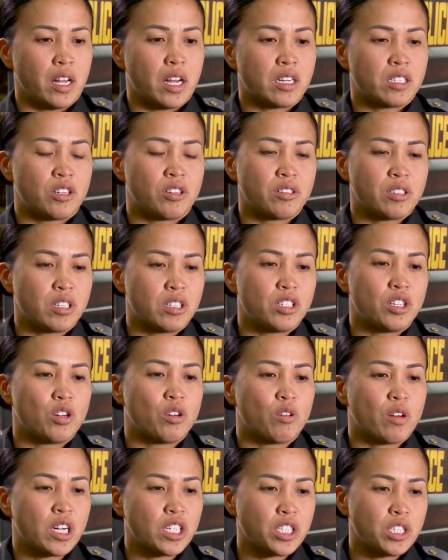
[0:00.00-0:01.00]
That turned into
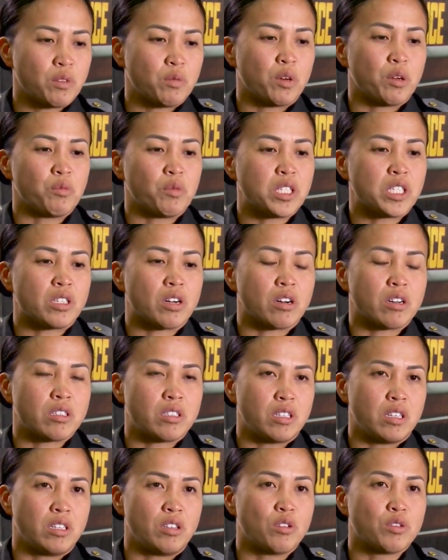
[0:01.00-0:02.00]
aggression when we started
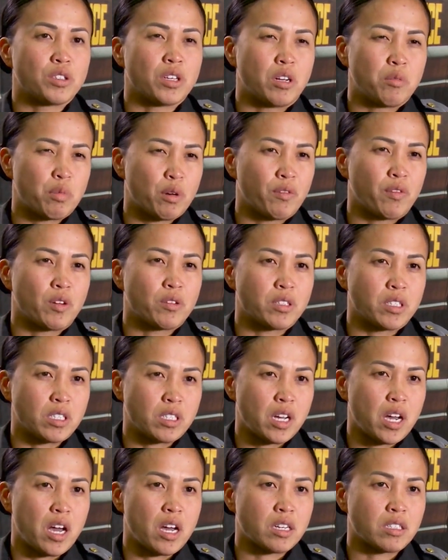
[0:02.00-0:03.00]
seeing those unprovoked
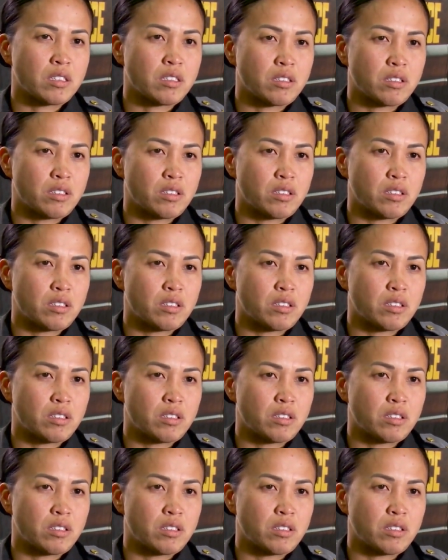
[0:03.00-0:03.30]
attacks.